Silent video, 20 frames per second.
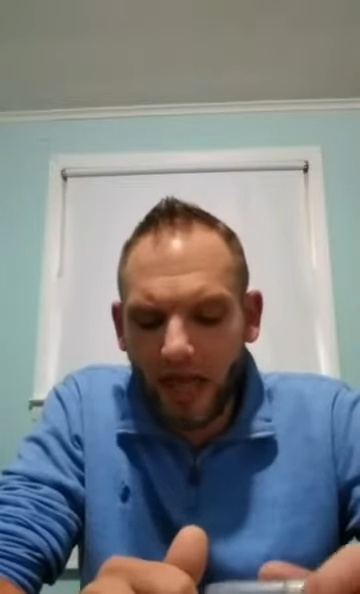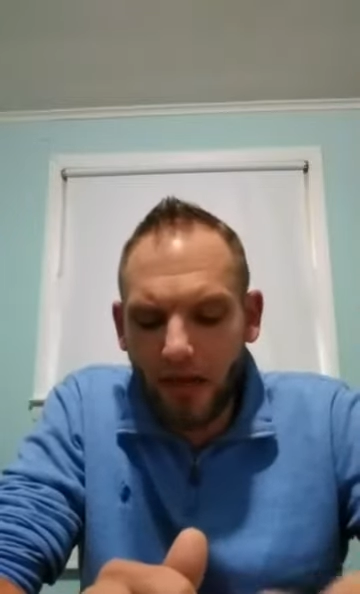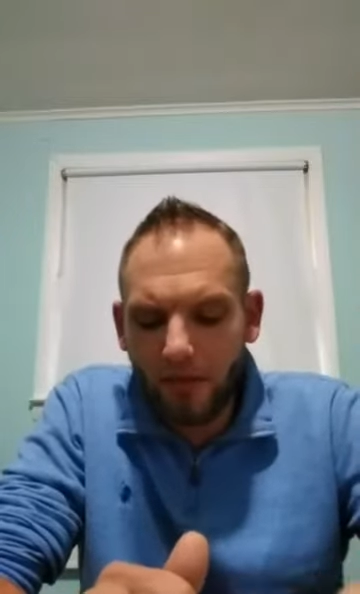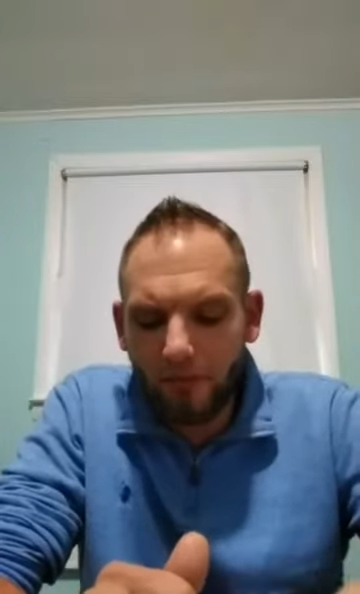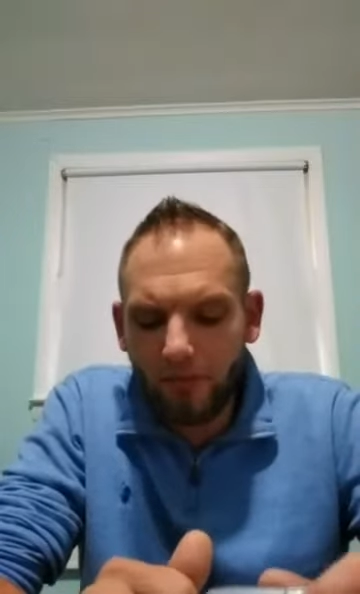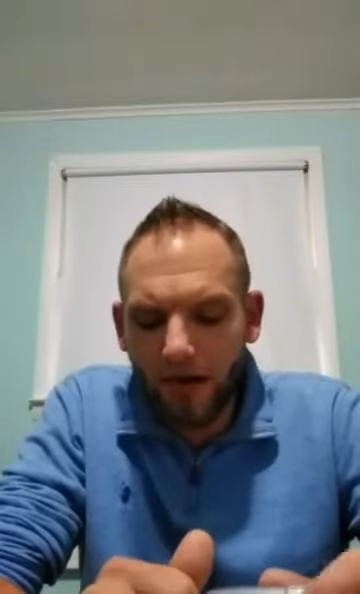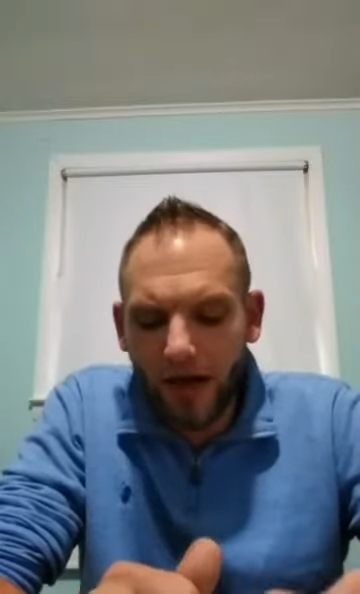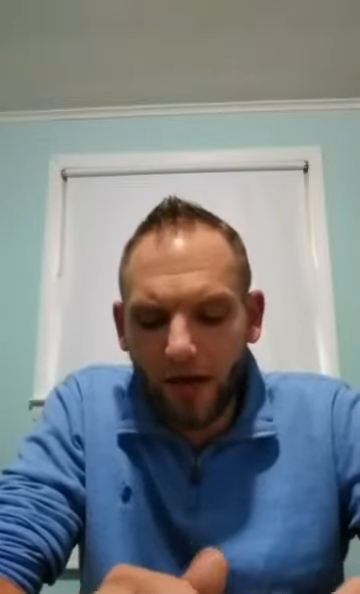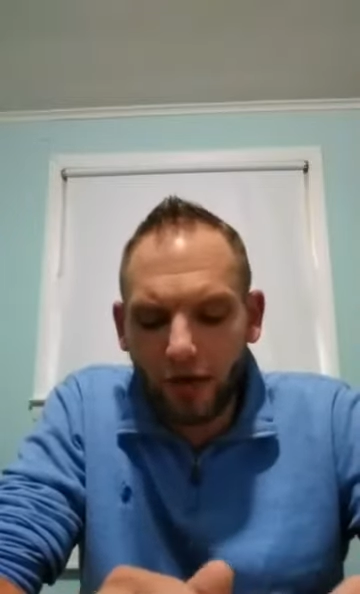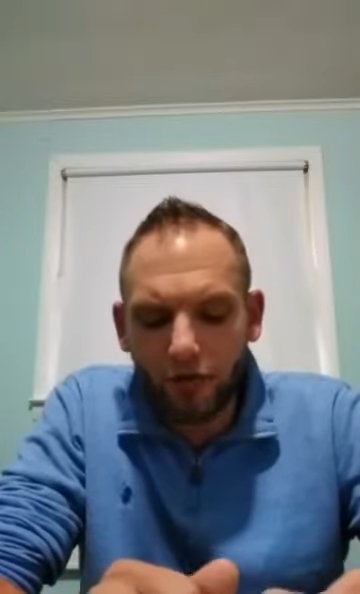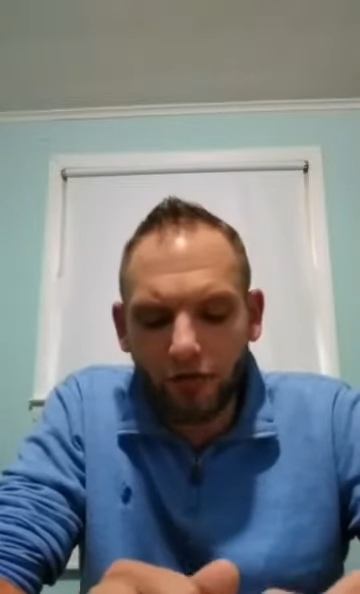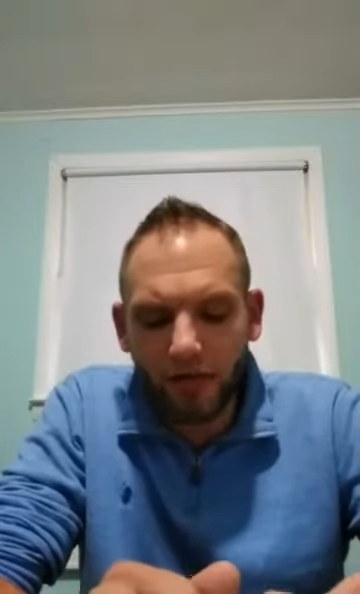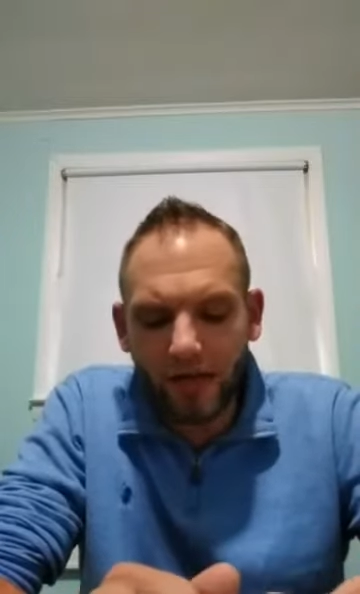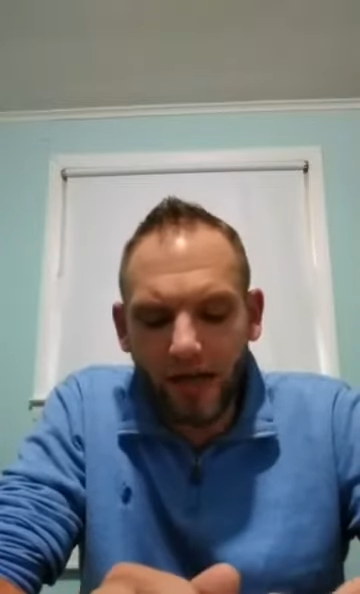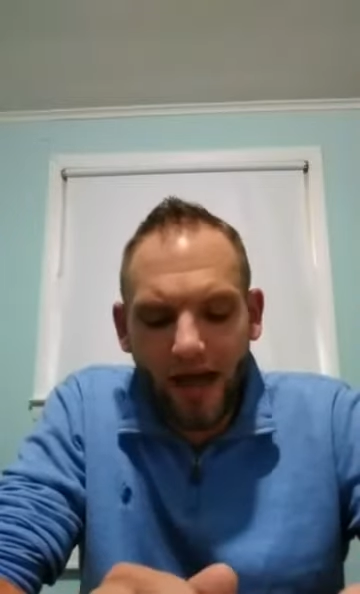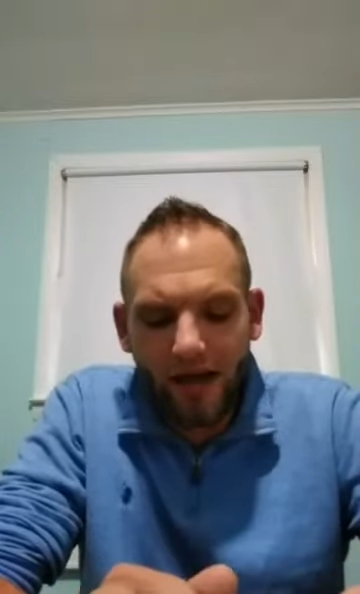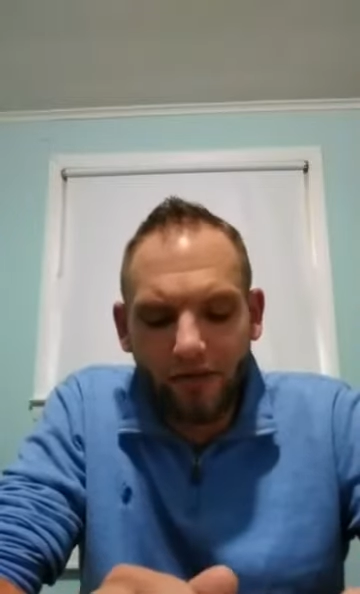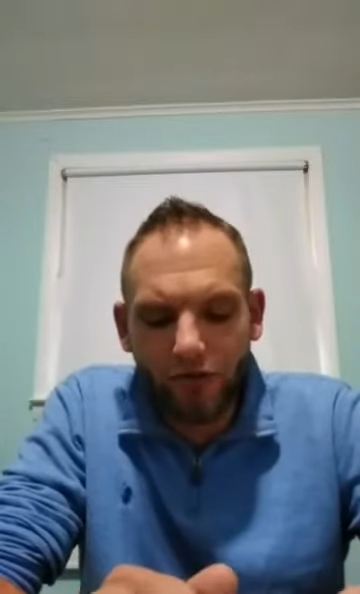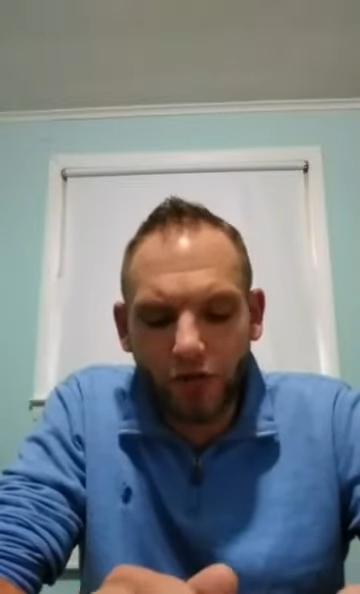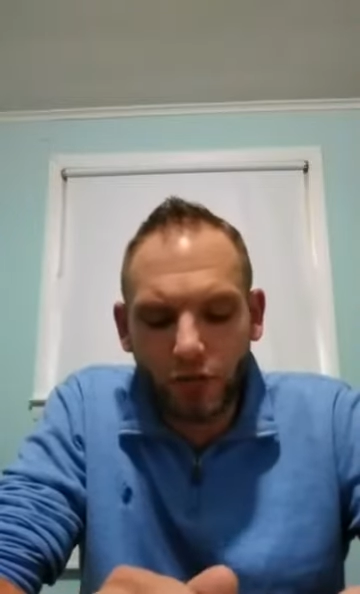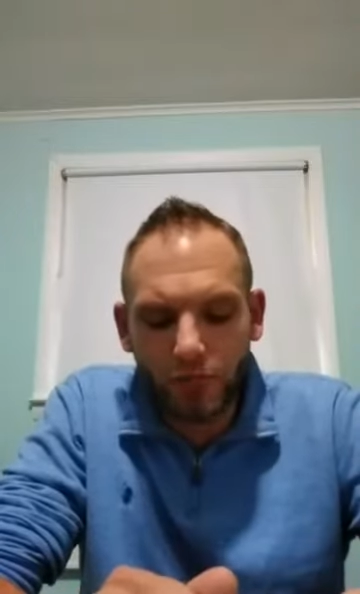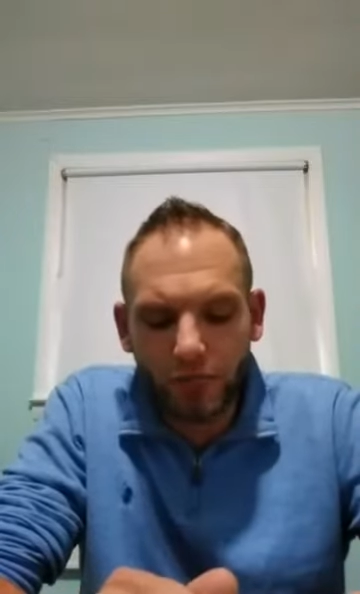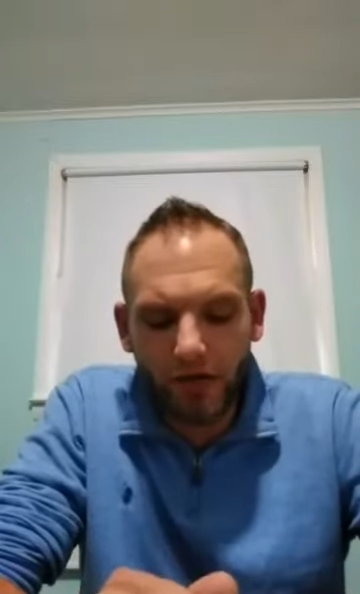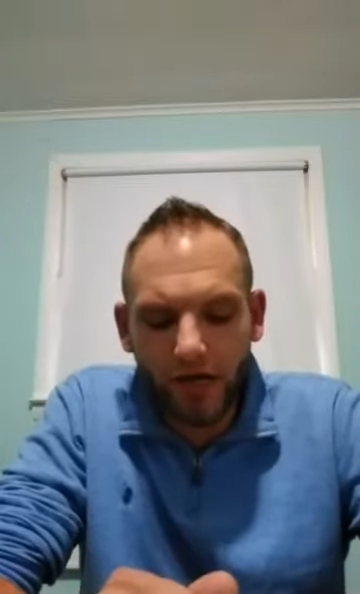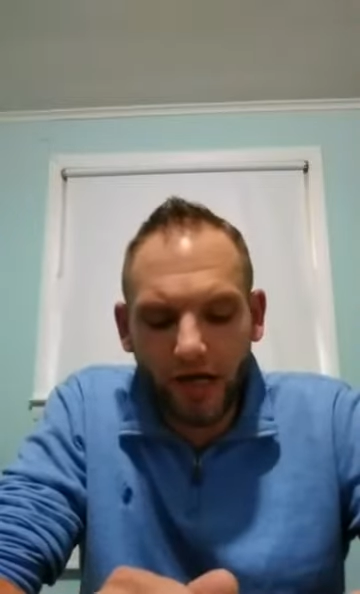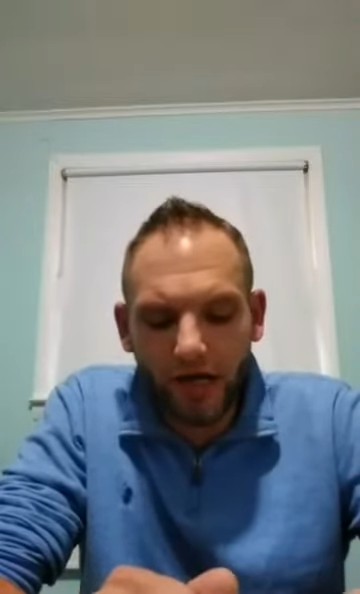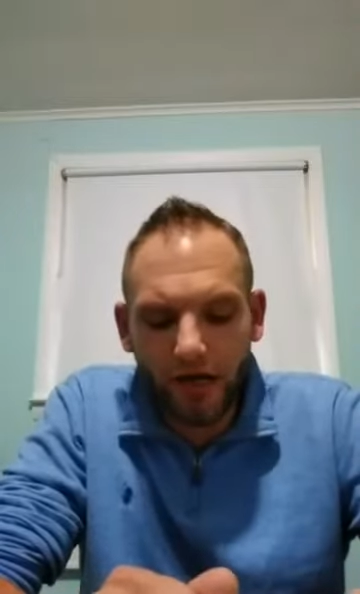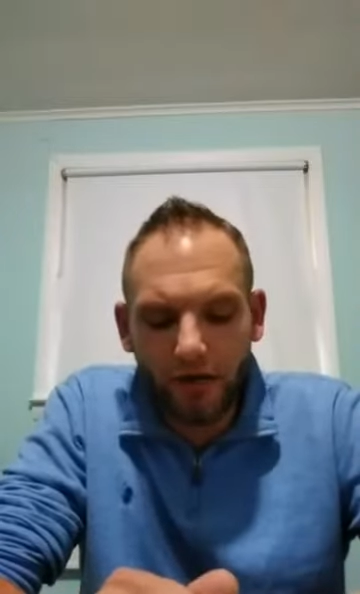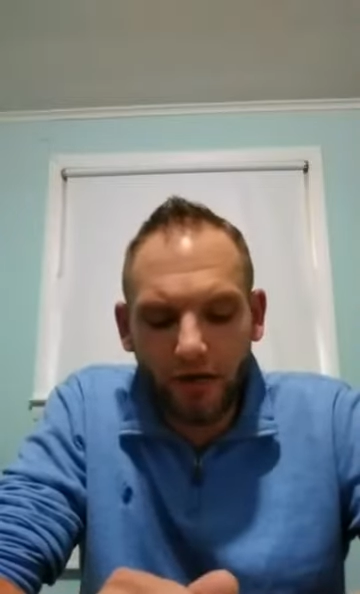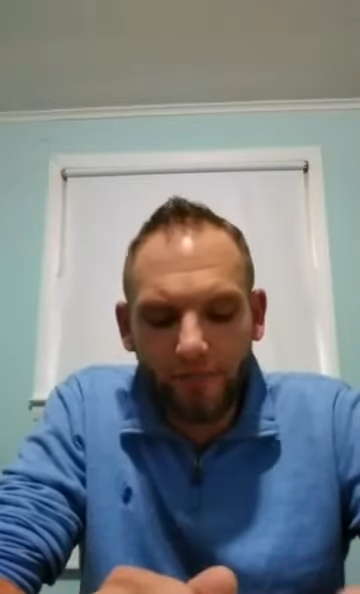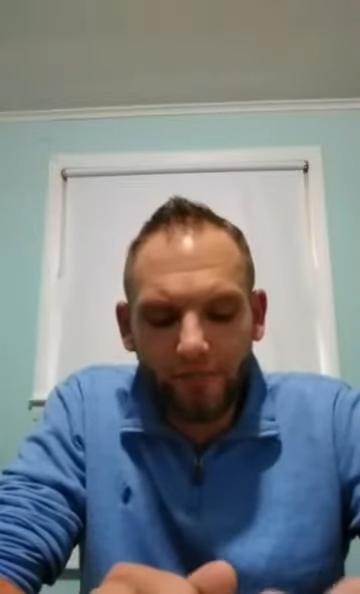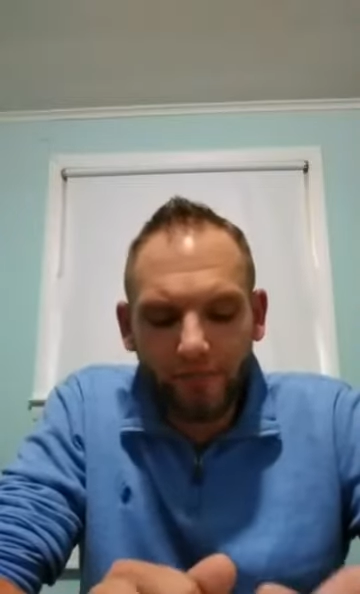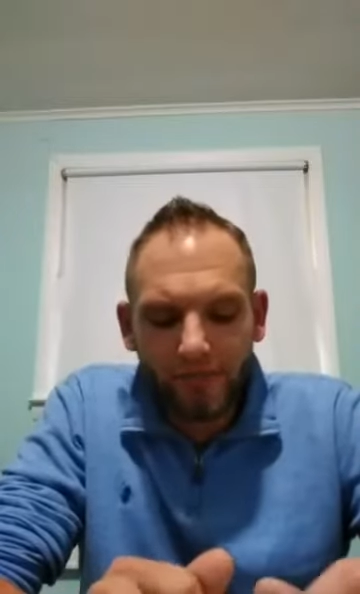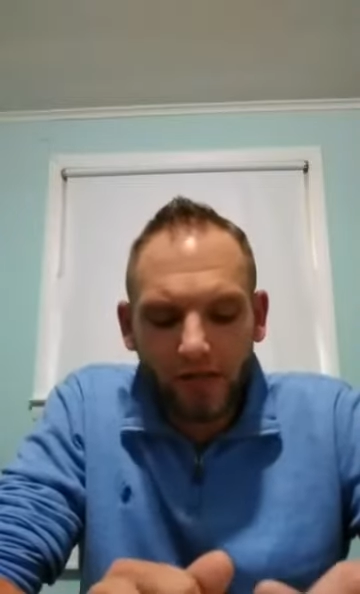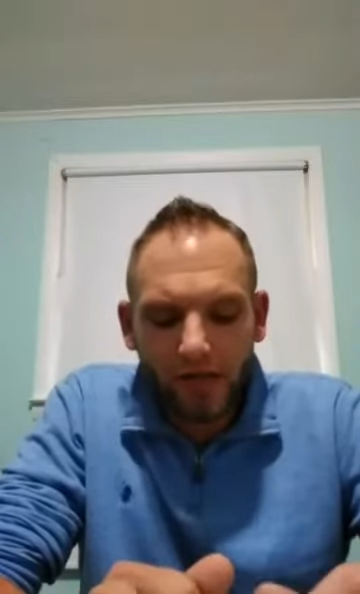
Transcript: a better than average player,